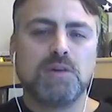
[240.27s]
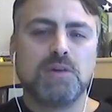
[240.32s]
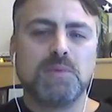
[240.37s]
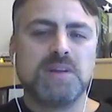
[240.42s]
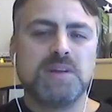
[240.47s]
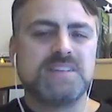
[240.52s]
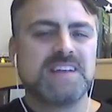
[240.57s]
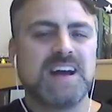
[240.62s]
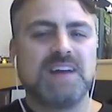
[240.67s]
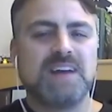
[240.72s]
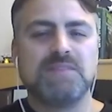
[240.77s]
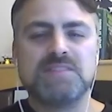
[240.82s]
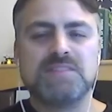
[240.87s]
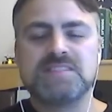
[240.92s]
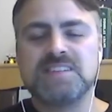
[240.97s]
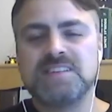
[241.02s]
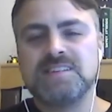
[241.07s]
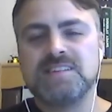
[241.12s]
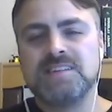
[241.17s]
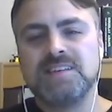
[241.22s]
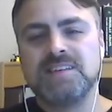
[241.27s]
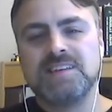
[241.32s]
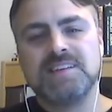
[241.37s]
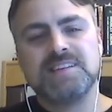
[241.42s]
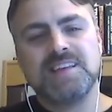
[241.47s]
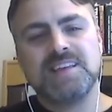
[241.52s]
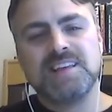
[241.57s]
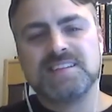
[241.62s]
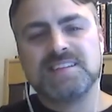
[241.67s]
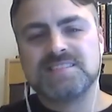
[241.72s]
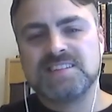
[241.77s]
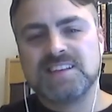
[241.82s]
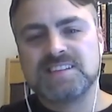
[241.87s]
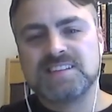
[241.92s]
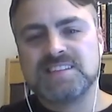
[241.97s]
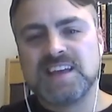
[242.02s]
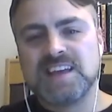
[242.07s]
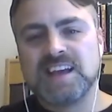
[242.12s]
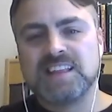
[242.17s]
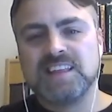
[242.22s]
which obviously it isn't
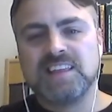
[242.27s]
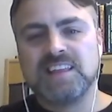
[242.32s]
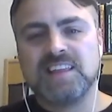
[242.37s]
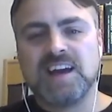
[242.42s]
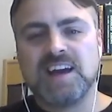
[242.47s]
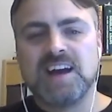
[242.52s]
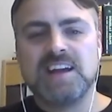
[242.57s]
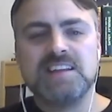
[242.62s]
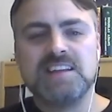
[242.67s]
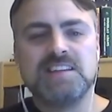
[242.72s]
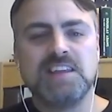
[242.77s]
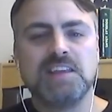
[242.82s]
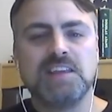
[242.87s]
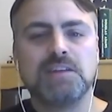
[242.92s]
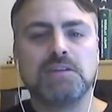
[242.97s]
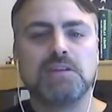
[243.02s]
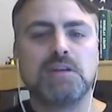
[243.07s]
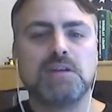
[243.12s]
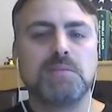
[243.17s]
exactly ideal.